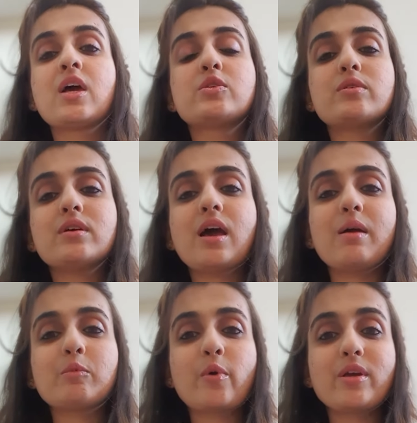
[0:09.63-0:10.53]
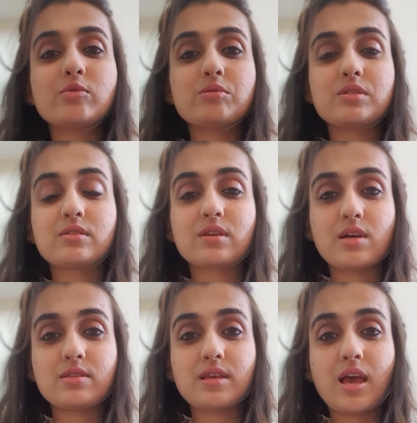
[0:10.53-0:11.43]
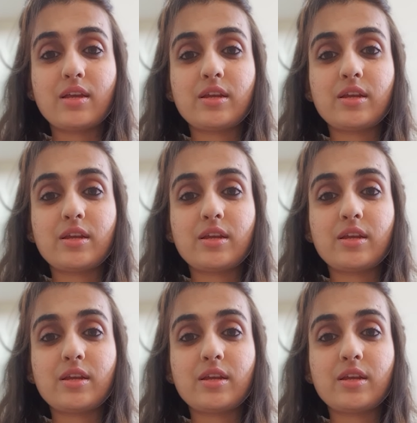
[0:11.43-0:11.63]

today i'm going to discuss an